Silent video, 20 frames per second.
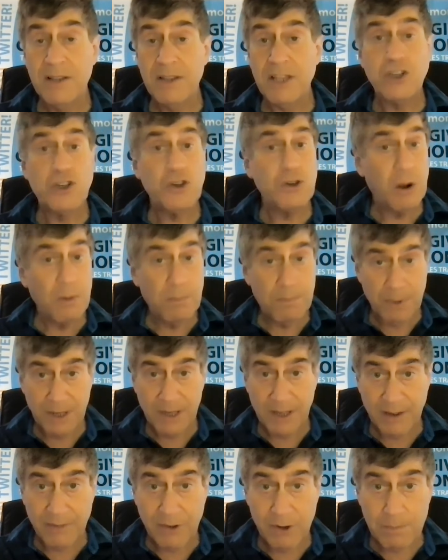that you don't
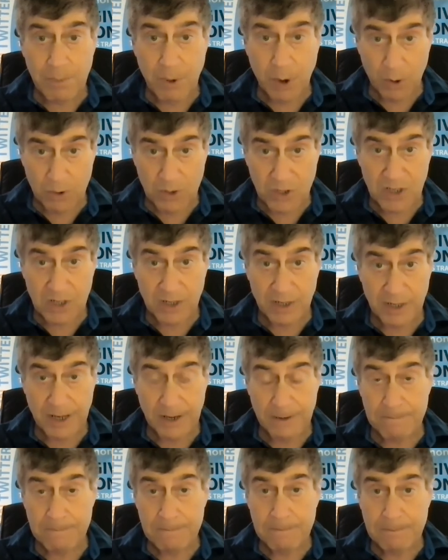believe in
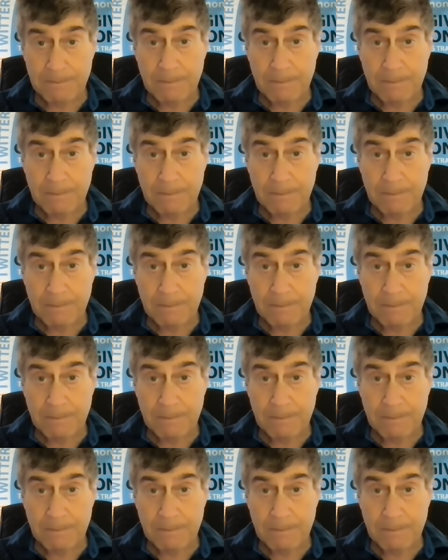personally.